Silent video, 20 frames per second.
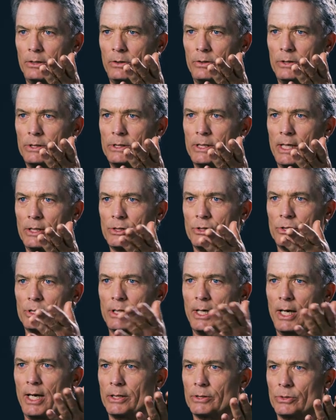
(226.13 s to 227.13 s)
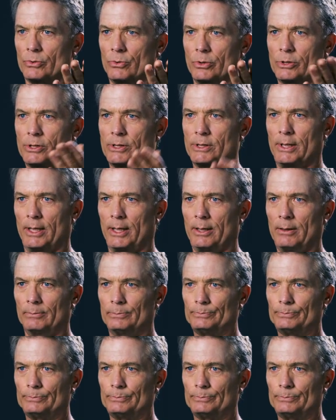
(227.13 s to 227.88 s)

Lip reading: do this exercise or sit.